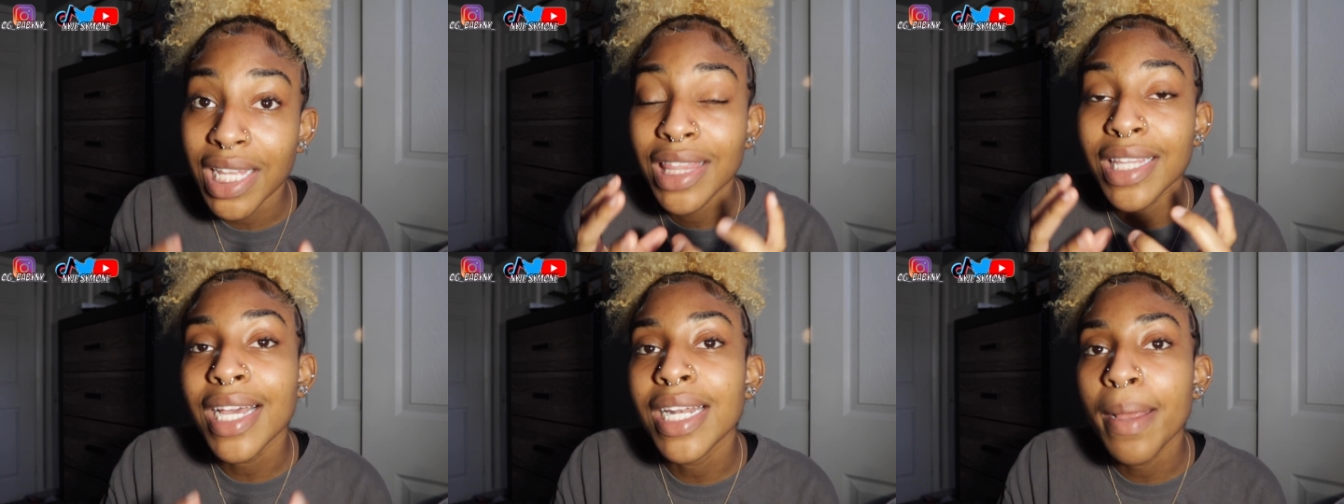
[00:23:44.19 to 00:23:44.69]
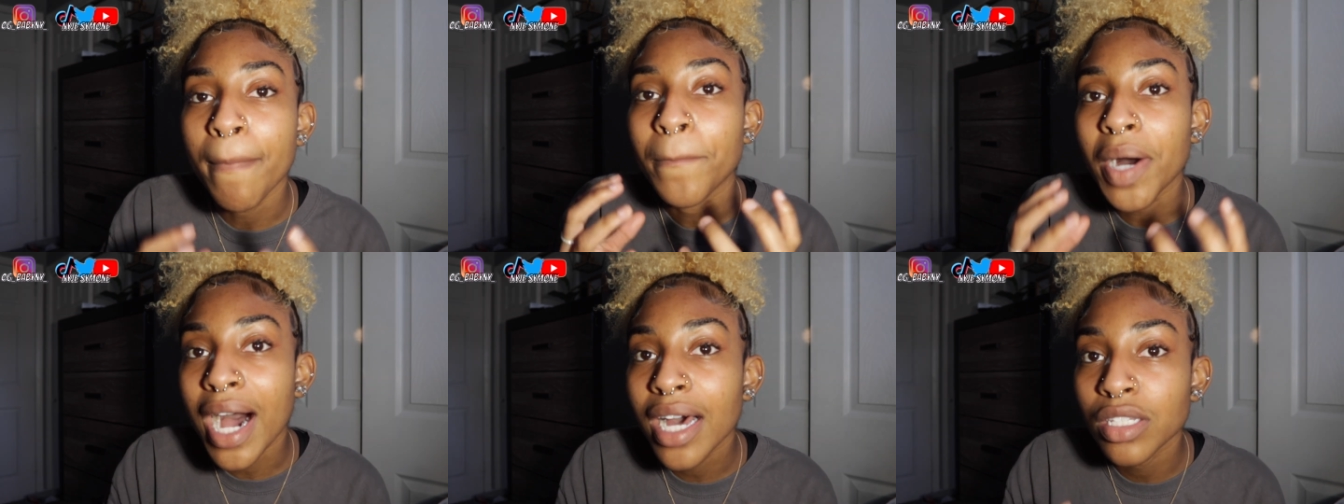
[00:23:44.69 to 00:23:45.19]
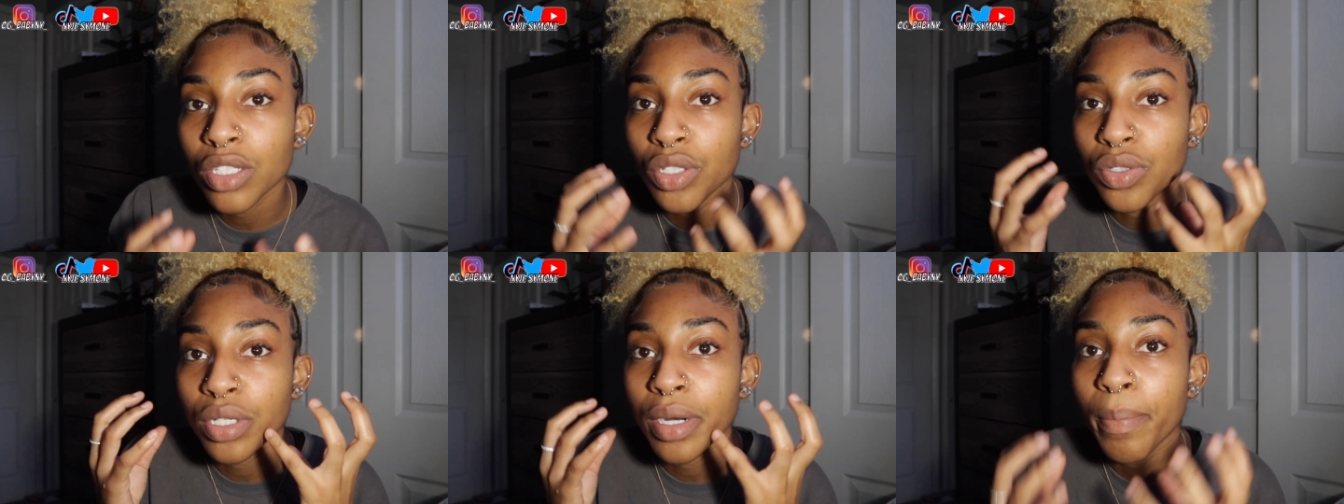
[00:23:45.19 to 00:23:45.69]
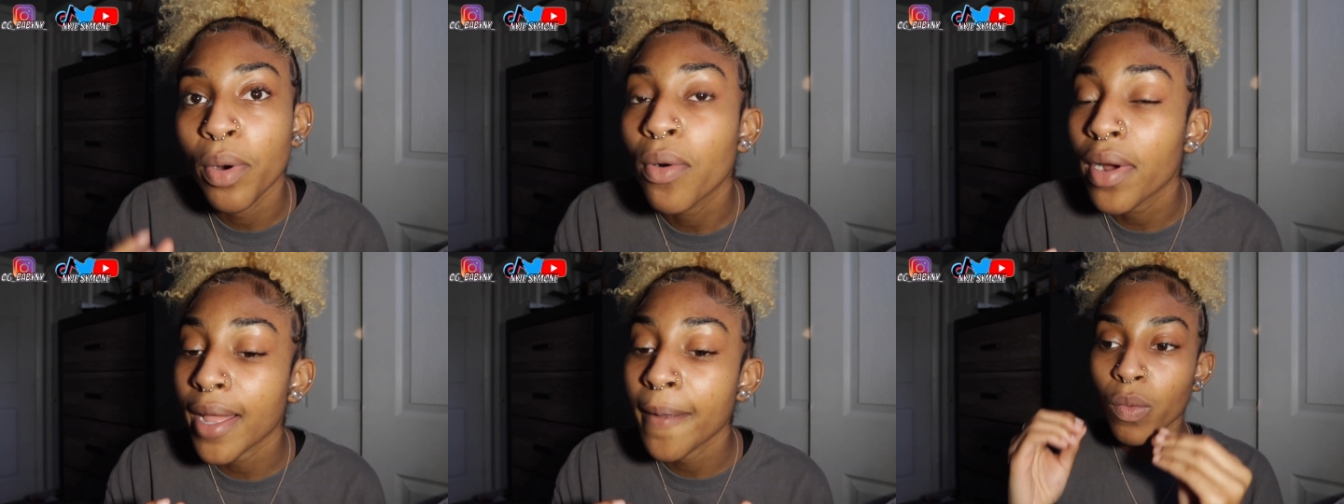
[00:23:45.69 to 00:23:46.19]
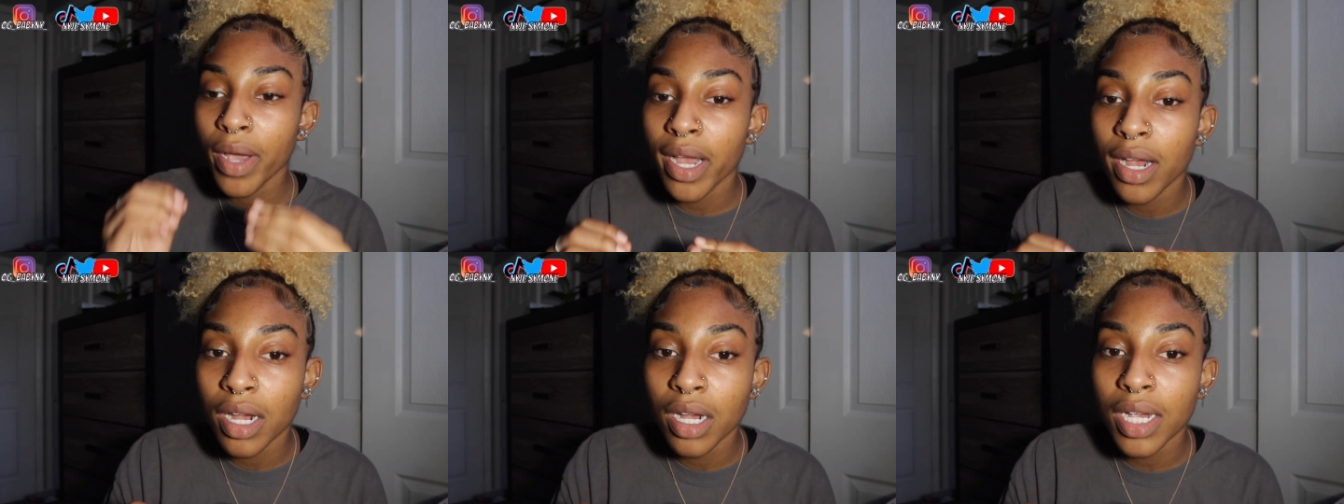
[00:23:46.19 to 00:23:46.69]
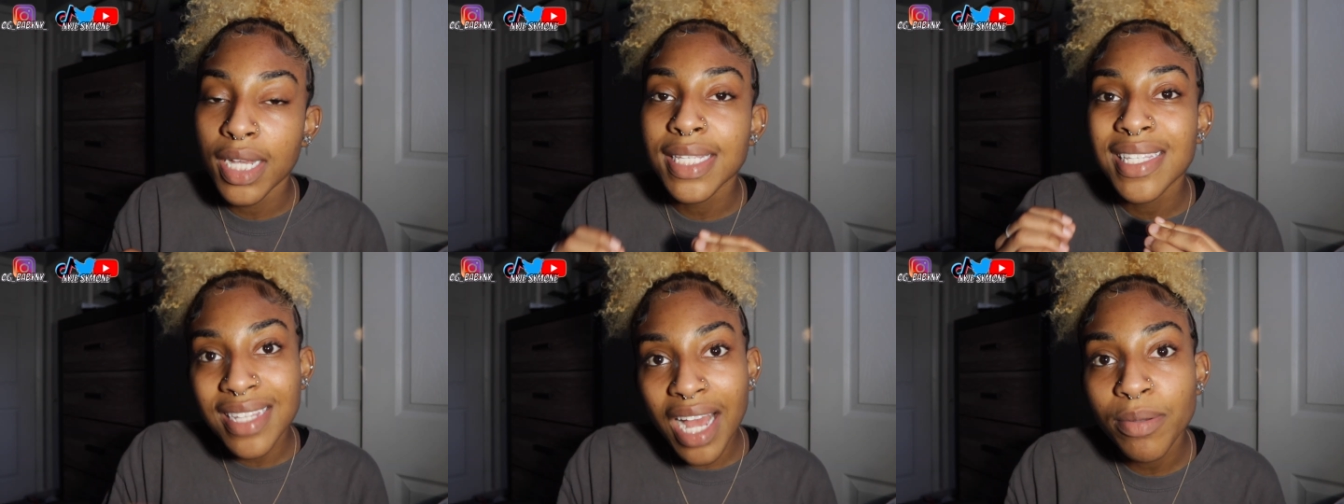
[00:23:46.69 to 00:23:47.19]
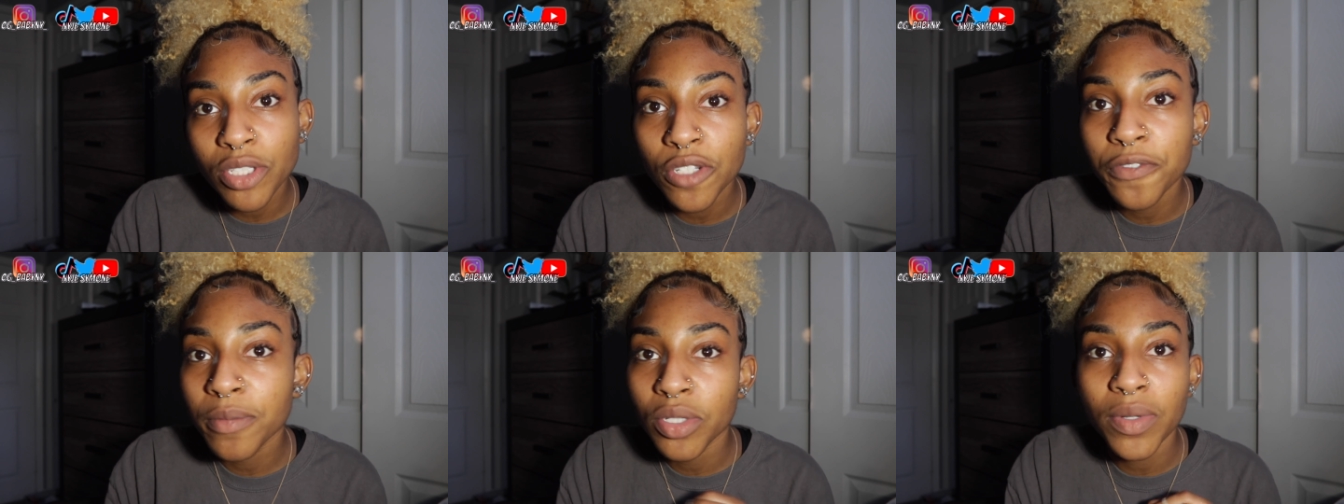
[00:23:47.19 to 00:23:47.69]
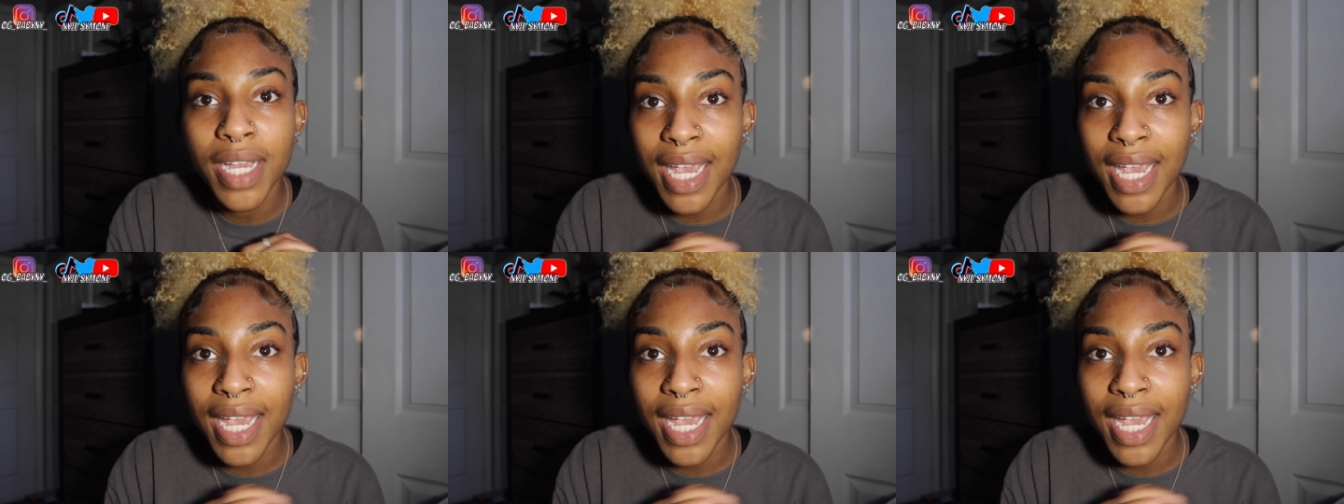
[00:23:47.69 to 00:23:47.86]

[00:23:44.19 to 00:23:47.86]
let it bother you to the point where it stops you from doing